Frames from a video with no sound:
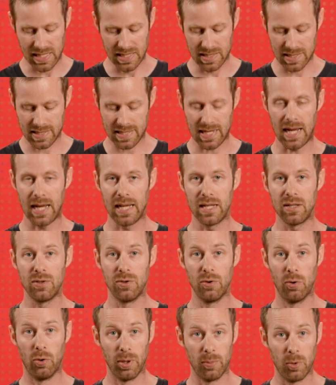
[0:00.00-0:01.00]
inside
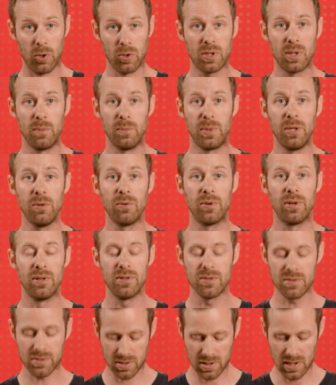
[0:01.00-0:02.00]
normal
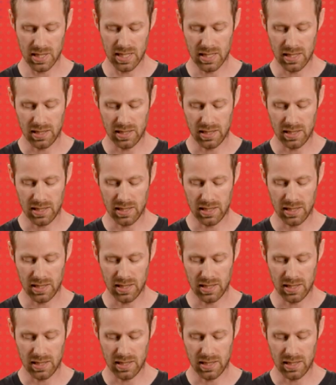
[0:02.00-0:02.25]
computers,